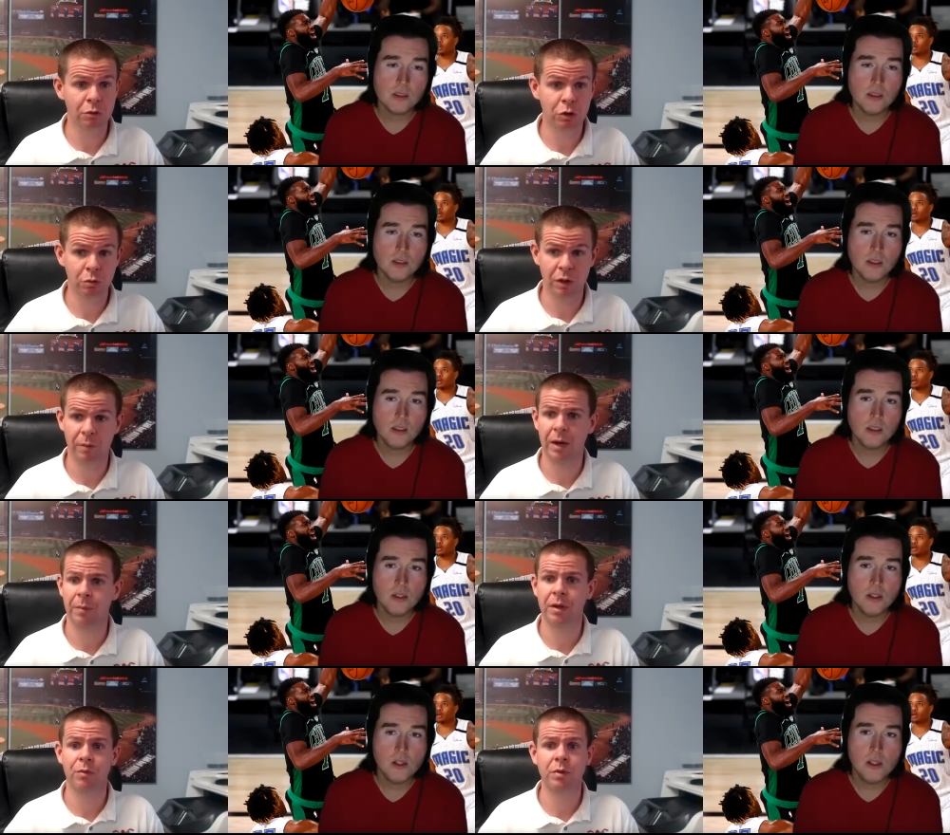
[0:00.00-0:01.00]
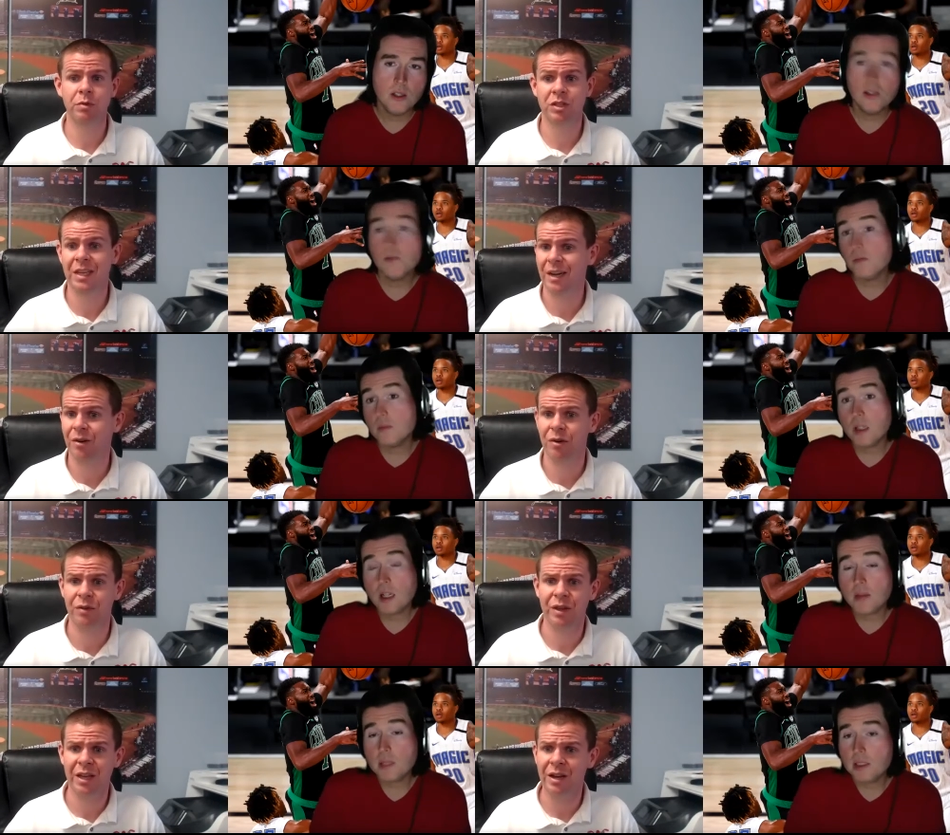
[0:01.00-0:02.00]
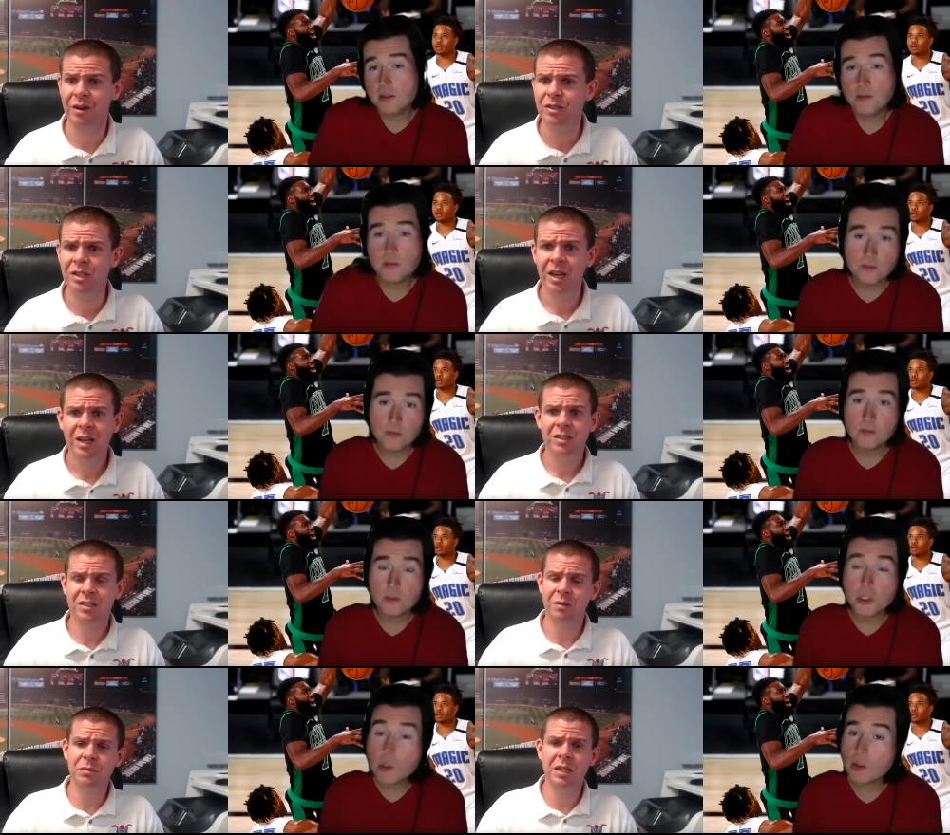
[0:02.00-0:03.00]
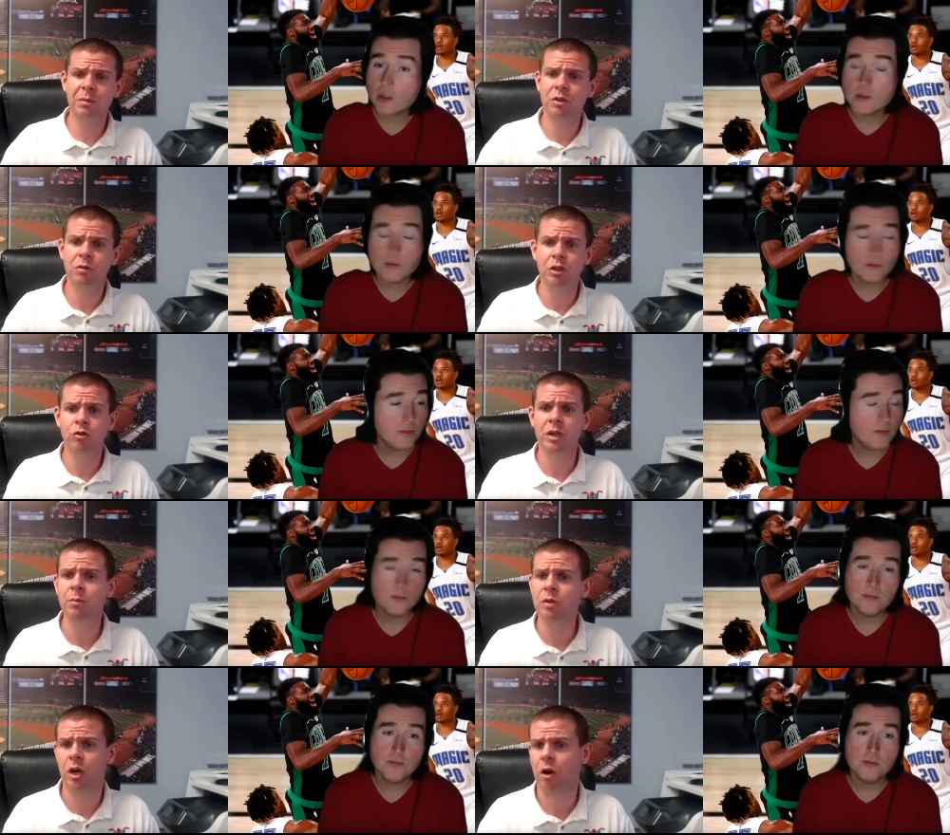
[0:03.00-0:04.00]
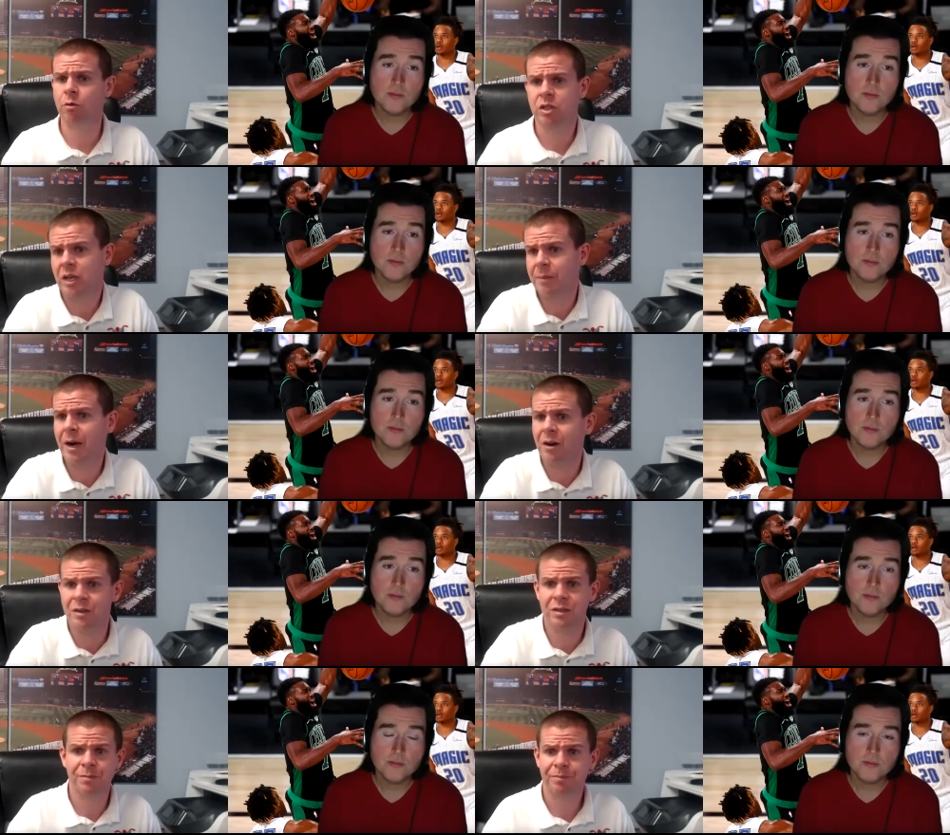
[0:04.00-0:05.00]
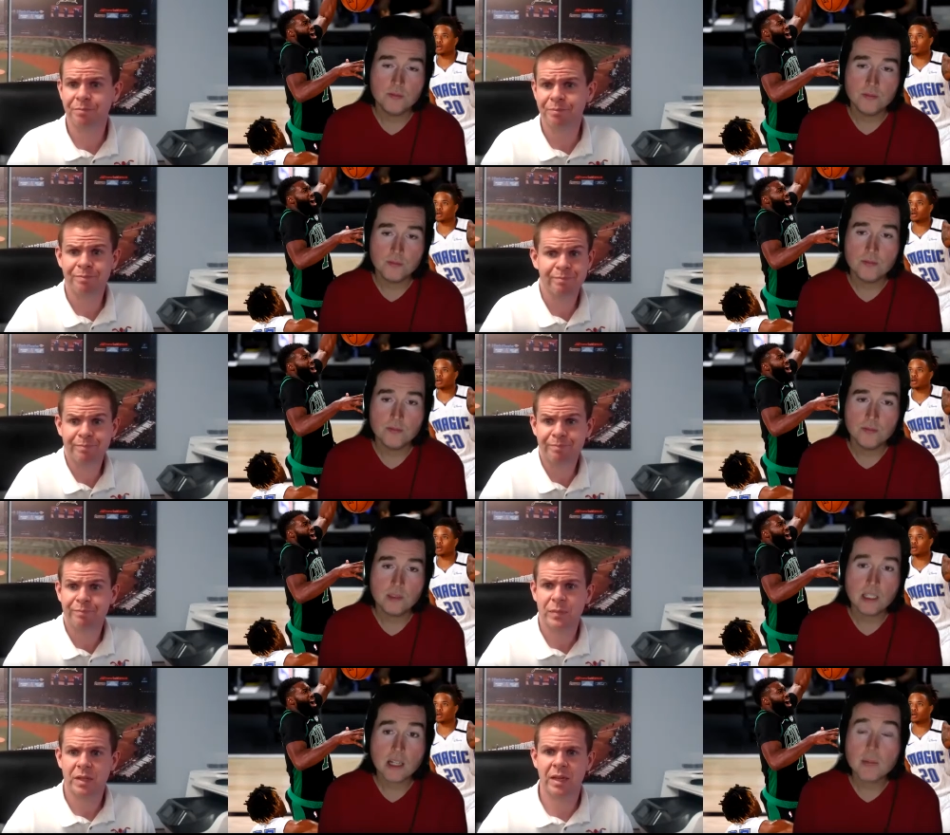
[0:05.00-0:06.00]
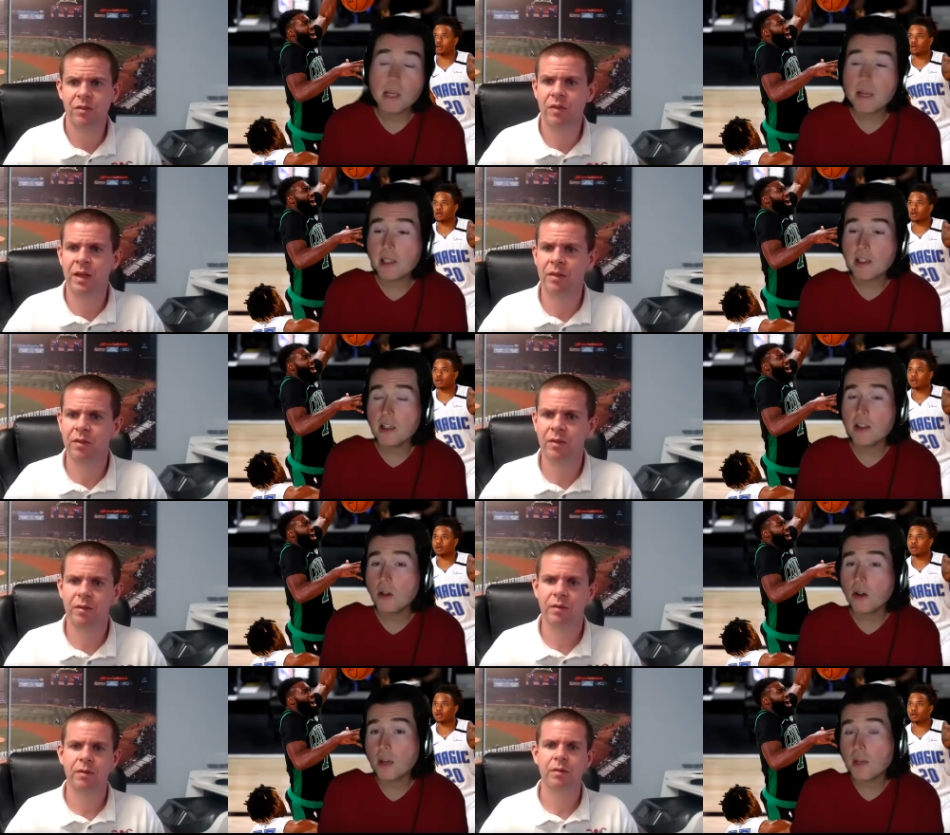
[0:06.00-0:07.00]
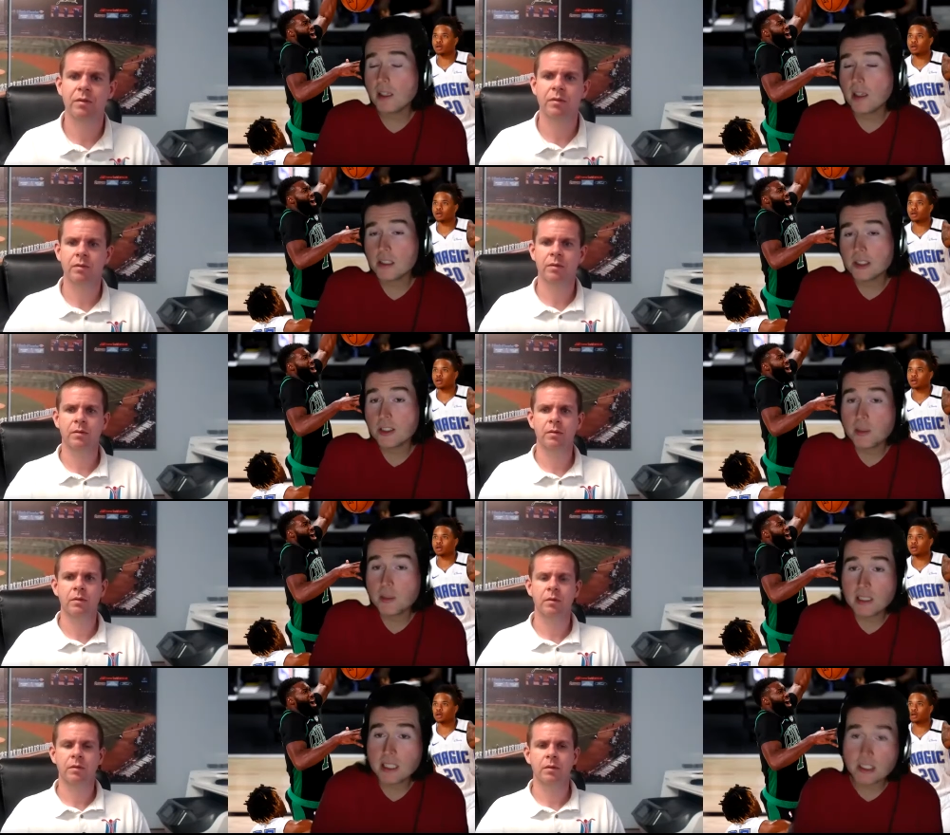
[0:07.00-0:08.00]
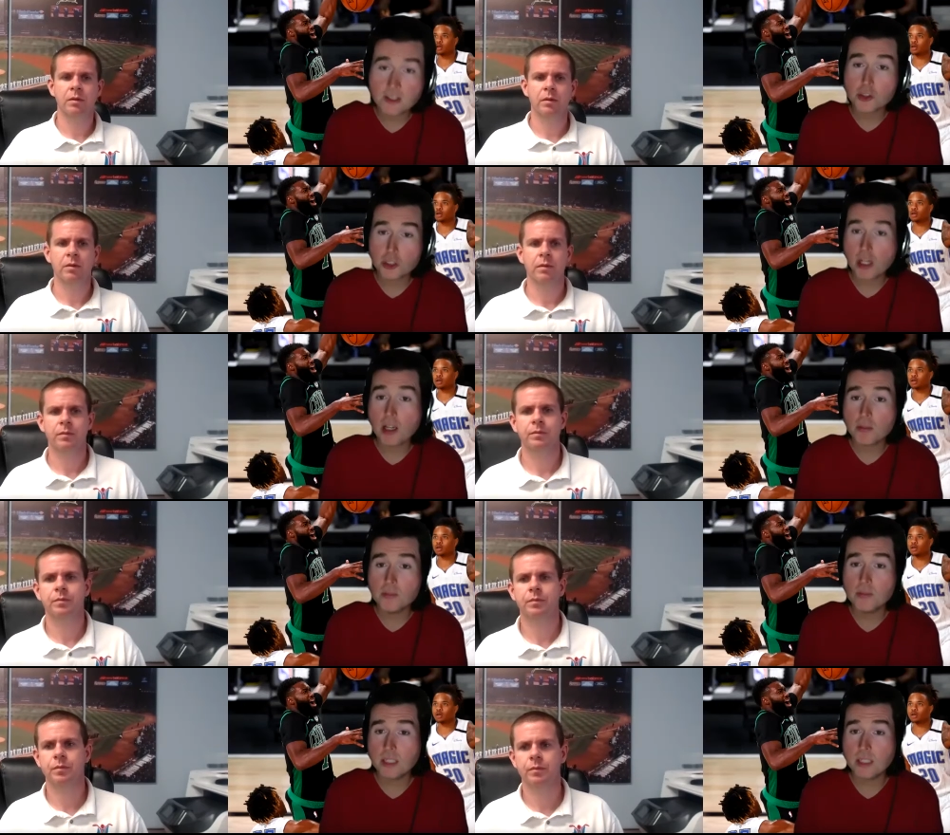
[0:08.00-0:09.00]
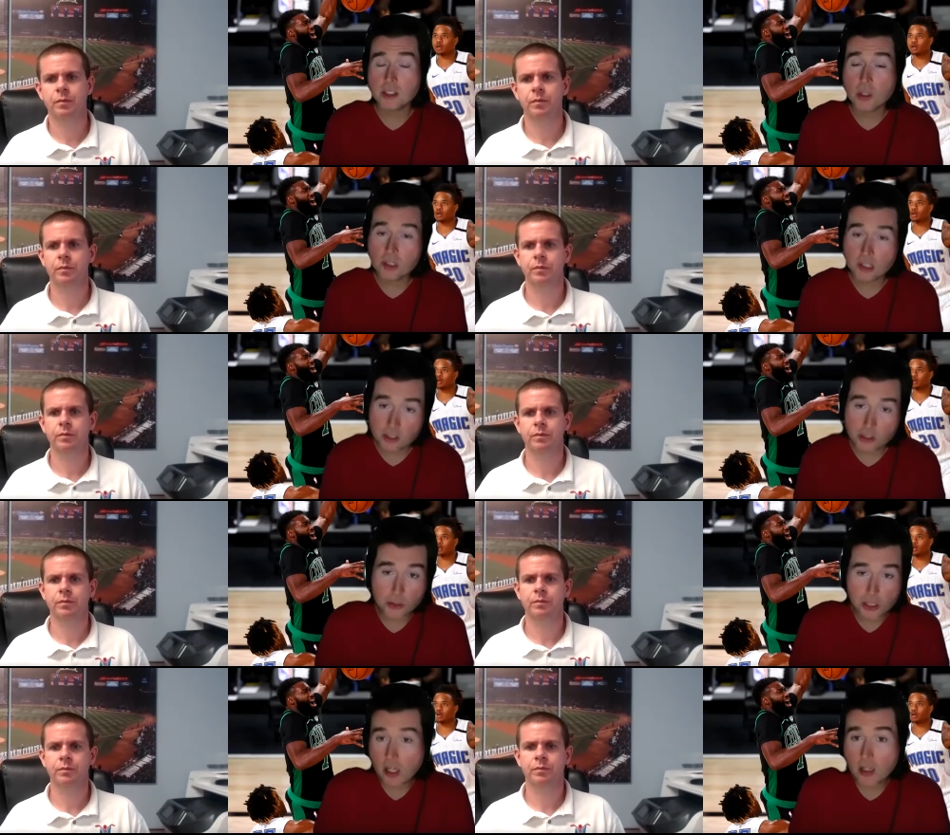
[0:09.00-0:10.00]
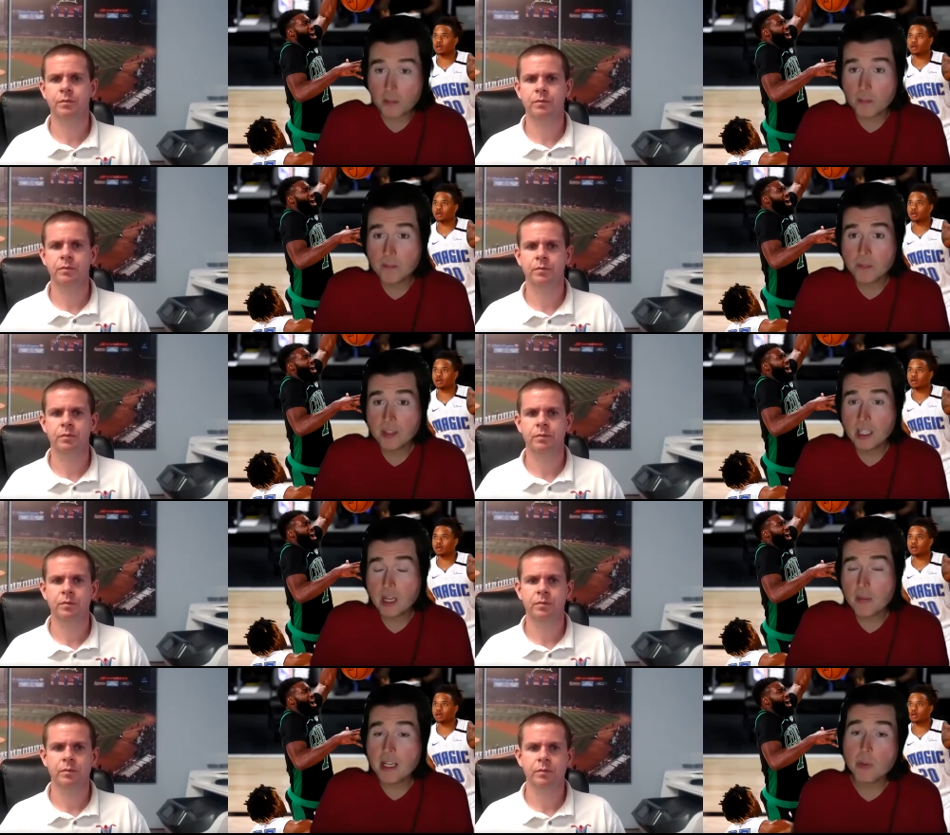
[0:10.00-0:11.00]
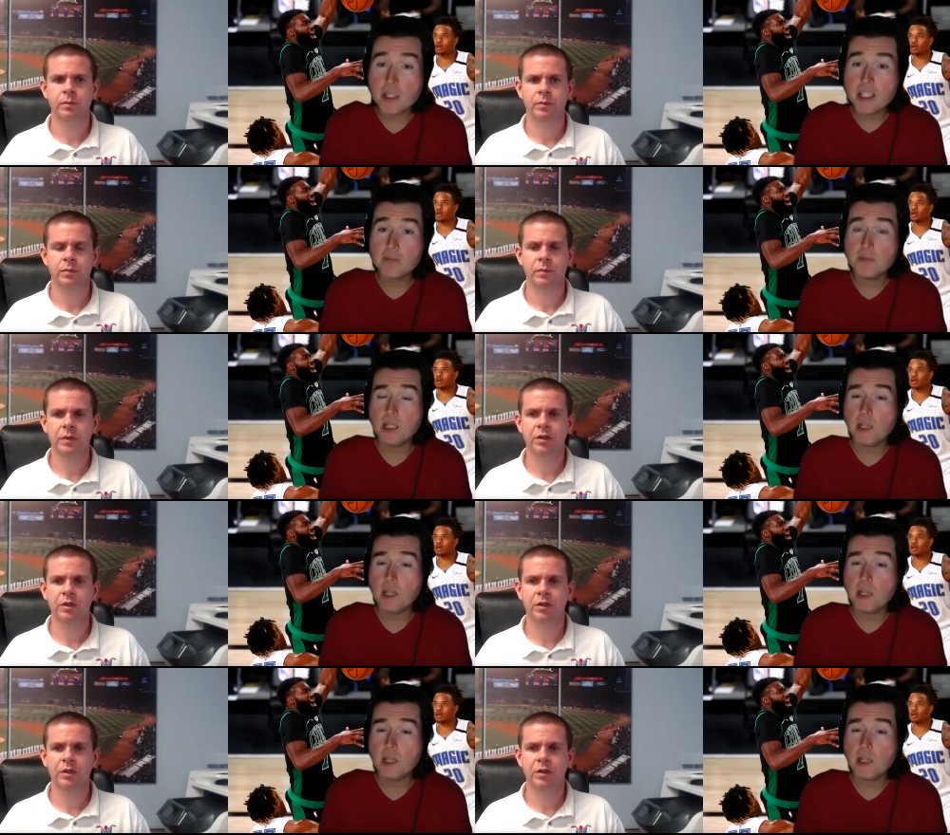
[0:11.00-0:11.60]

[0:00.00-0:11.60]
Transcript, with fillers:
Speaker 1: to them. I mean, we've seen it over I mean, the years. Sure. Some teams are a dream to coach, some aren't.
Speaker 2: Yeah, and maybe you know, I mean, honestly, I mean, that's their job as a coach. That's your job. I mean, and we give uh,